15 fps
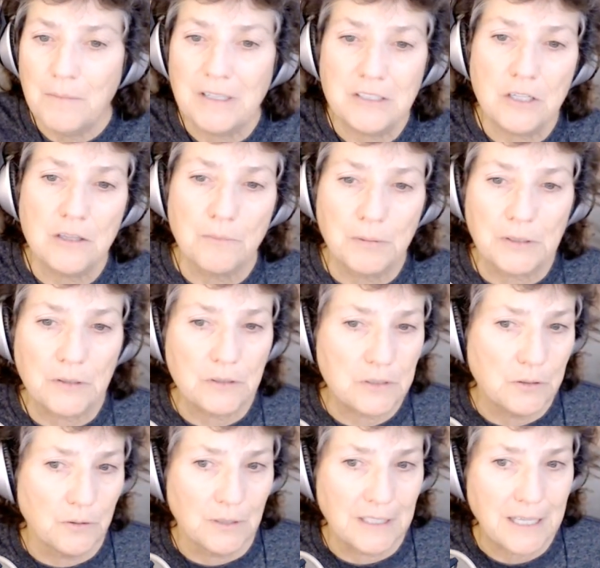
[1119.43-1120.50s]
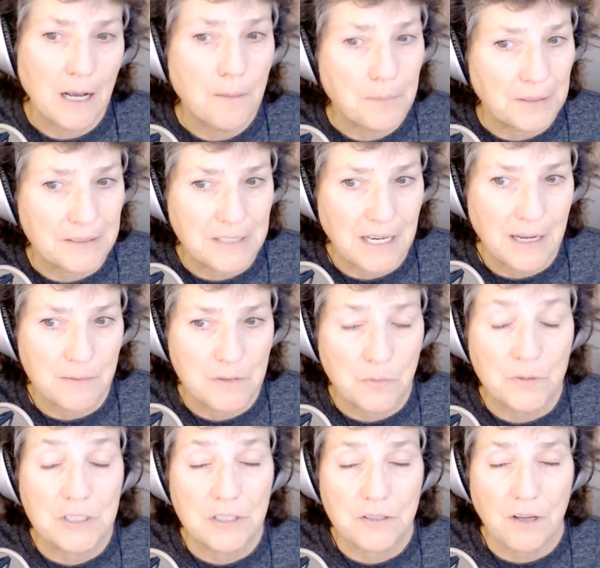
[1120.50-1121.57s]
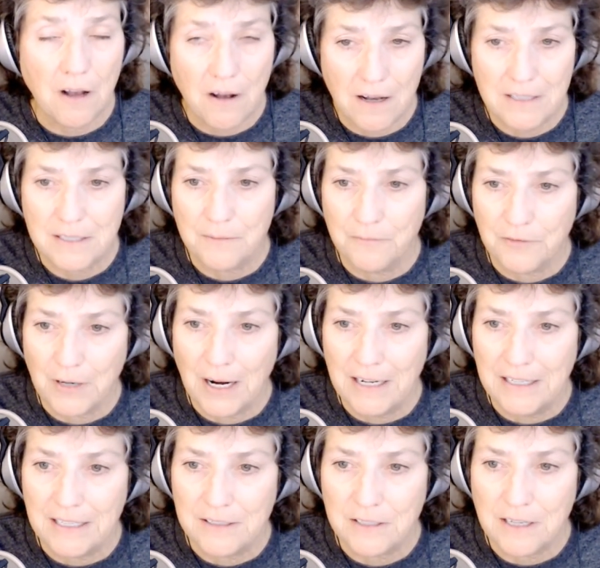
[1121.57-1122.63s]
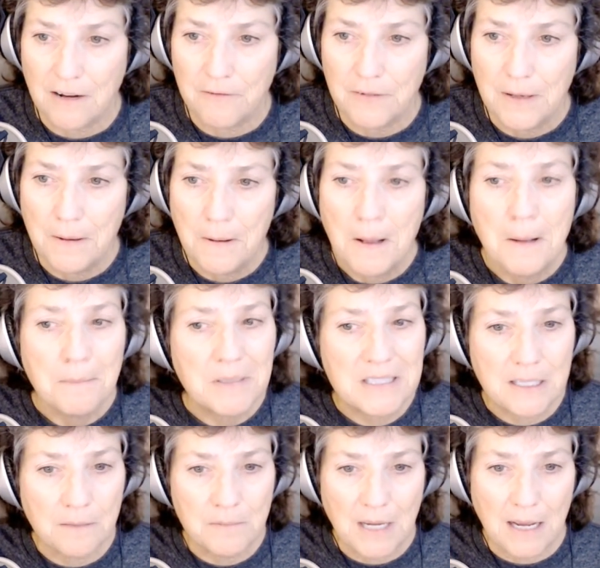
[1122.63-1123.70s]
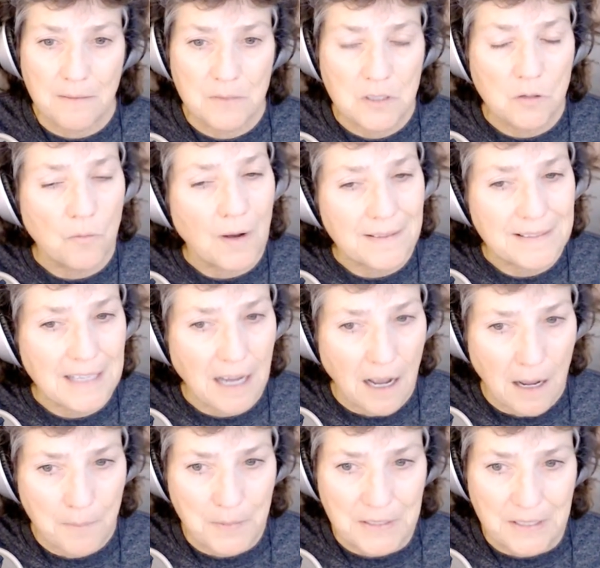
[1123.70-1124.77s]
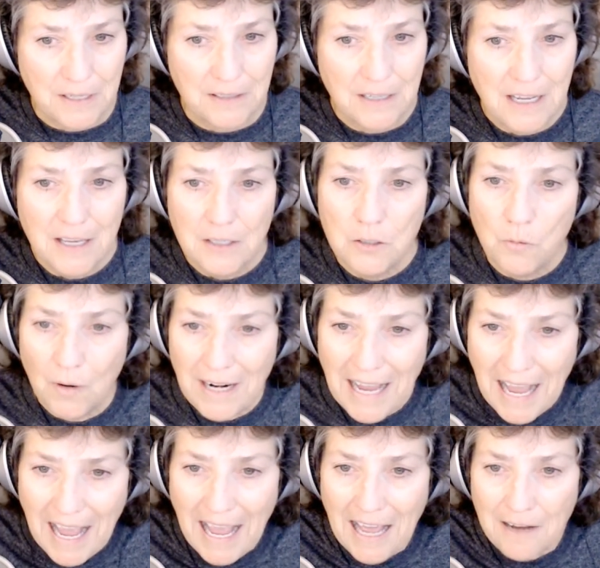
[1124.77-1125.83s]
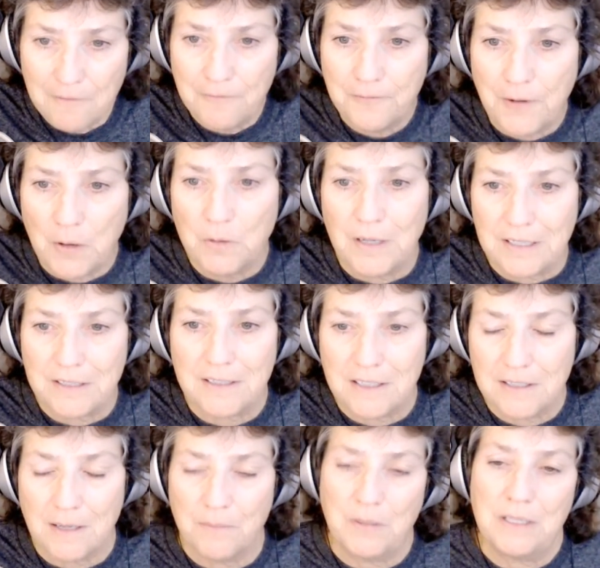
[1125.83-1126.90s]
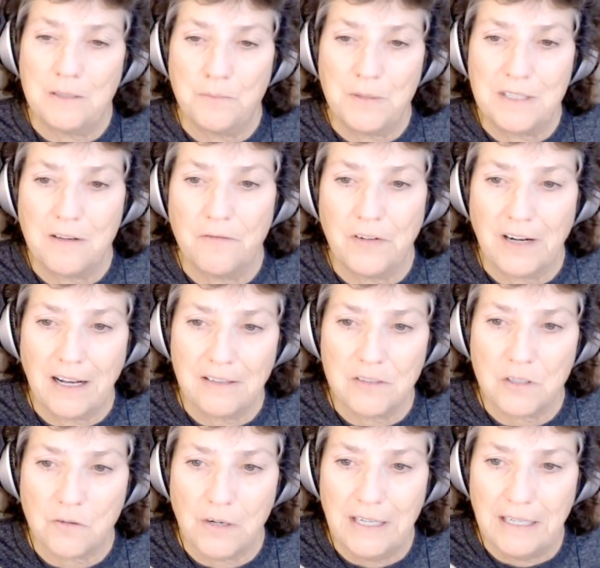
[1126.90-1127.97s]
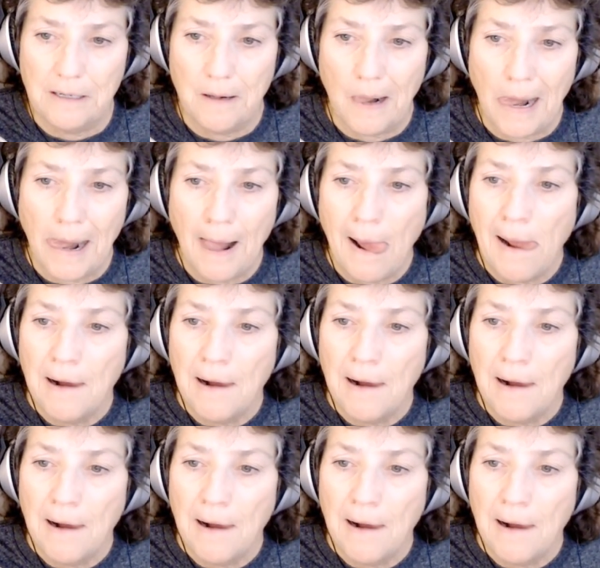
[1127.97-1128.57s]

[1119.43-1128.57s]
I mentioned the blur tool a couple of times, which is awesome for hiding stuff. But sometimes you want the opposite. You want to add focus to something specific on screen.